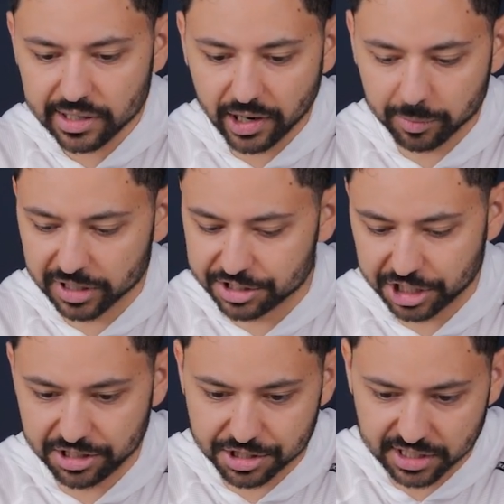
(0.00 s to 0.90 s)
Now I'm going to
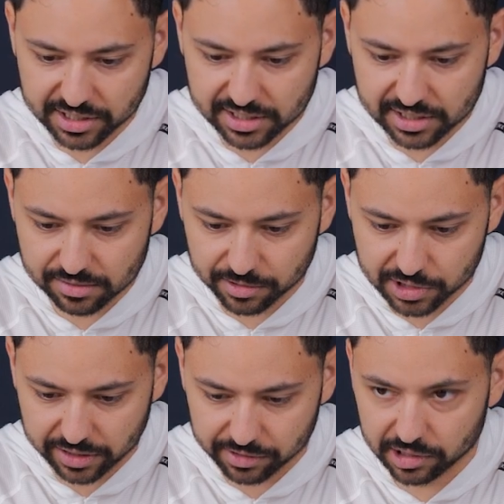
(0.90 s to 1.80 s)
change this.
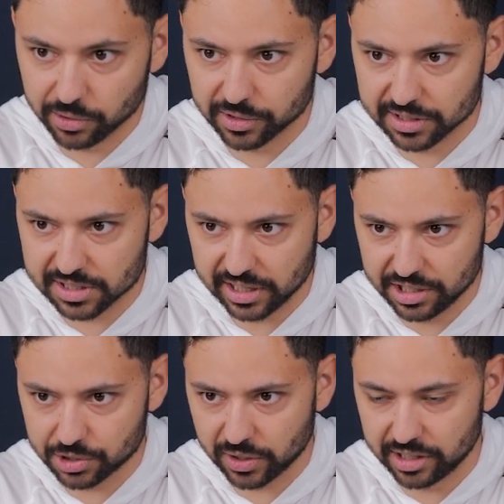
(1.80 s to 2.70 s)
First I have to lower the
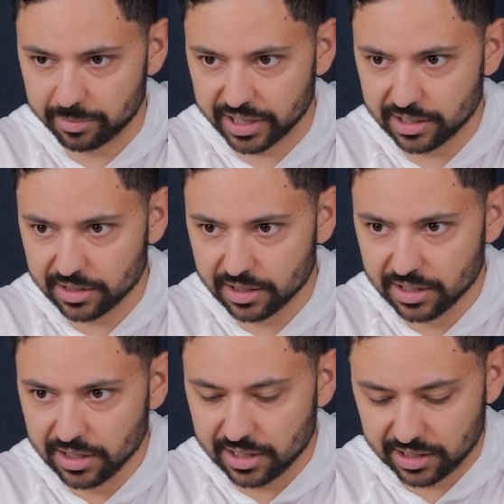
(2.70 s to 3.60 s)
stage quite a bit,
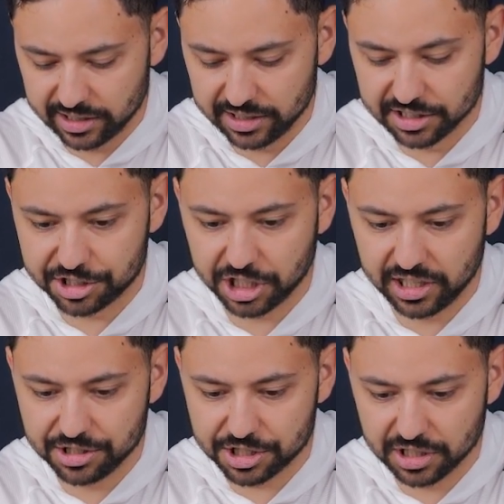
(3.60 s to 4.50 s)
and I need to
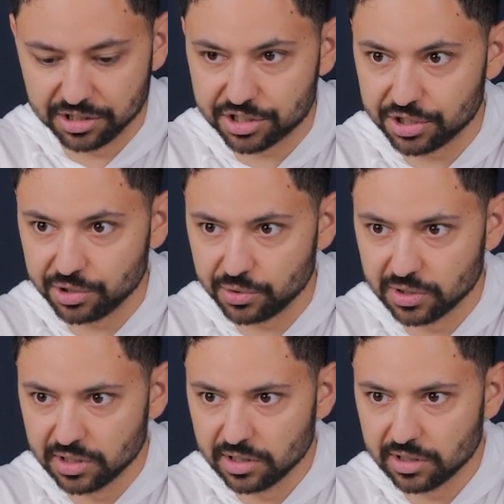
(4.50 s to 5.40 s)
change into
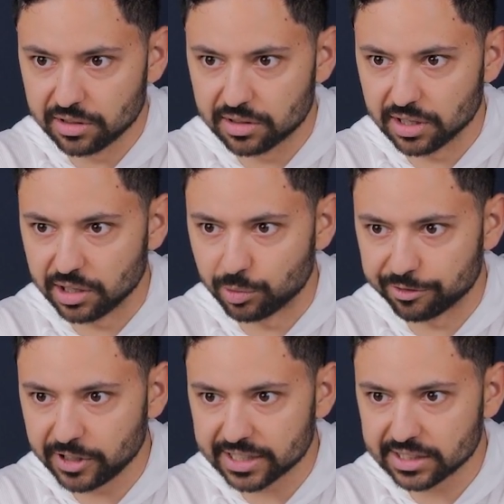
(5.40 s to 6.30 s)
the
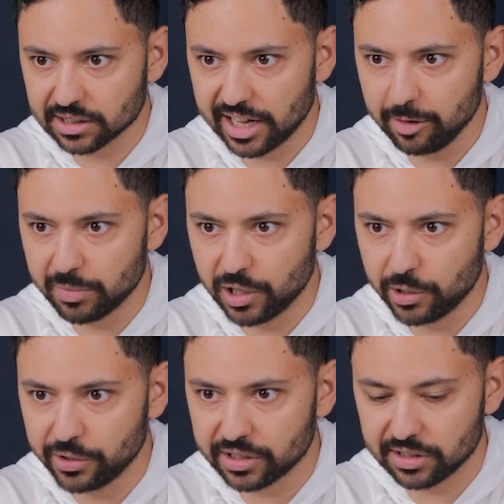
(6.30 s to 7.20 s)
reflected light
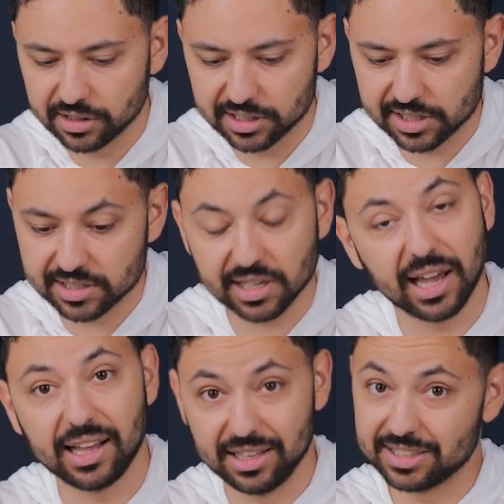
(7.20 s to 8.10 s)
mode. This is
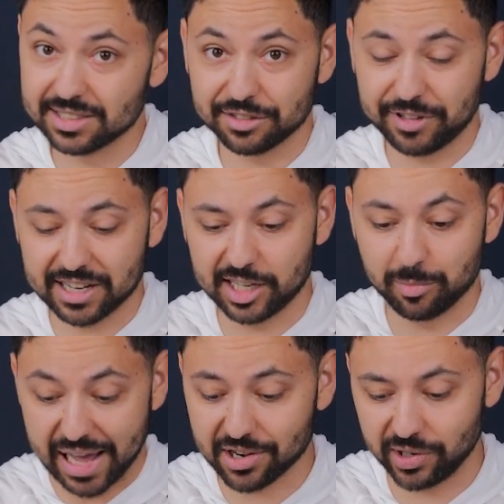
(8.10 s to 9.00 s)
in fact a
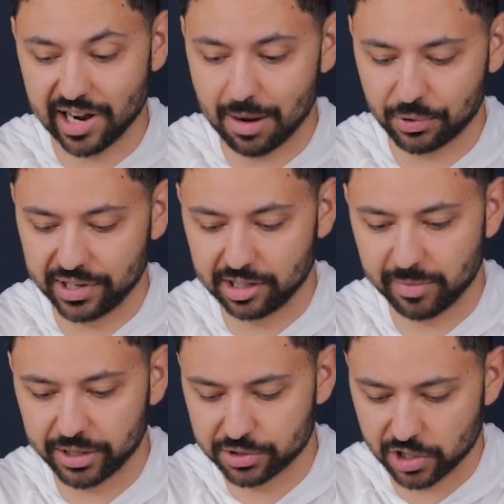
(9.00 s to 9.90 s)
battery operated
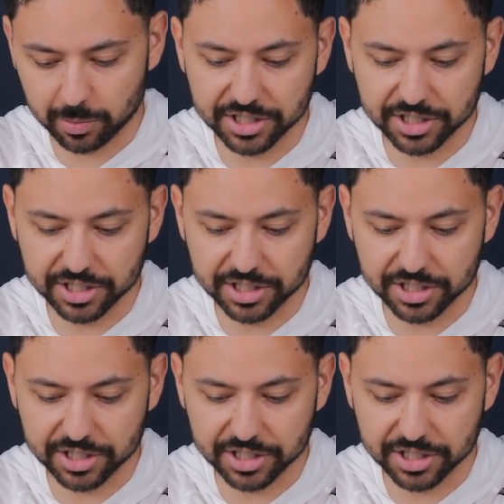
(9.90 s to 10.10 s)
microscope.